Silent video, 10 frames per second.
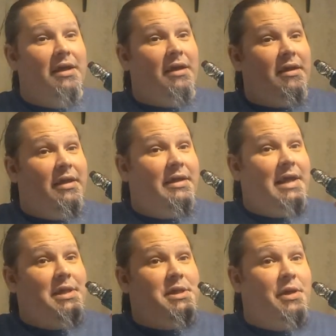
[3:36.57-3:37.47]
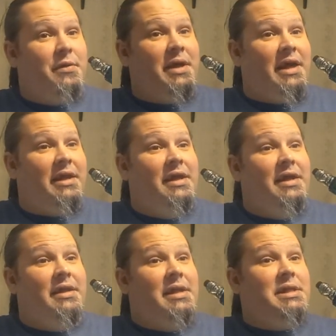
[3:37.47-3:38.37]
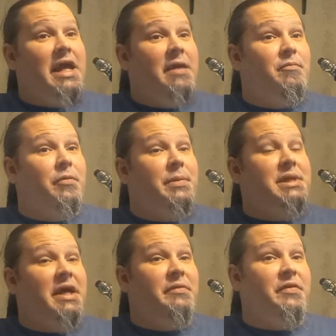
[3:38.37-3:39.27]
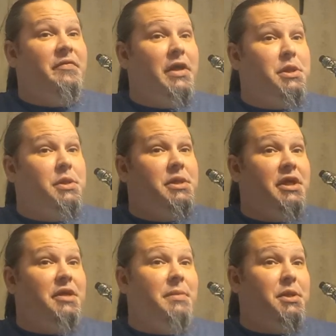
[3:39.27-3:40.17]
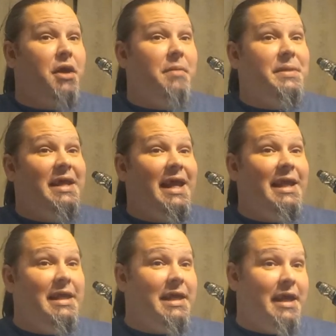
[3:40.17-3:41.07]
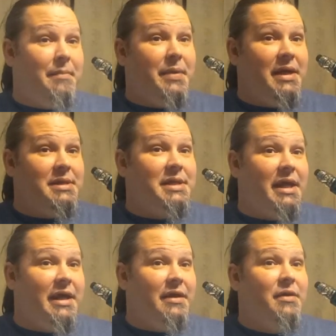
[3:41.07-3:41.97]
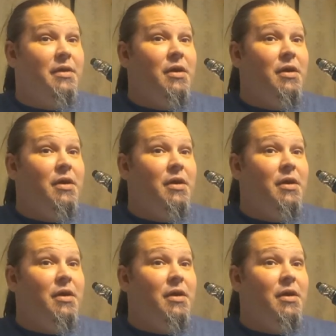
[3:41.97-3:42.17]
I'll let that soak in. This came from a set of adventures that could be dropped into any campaign setting,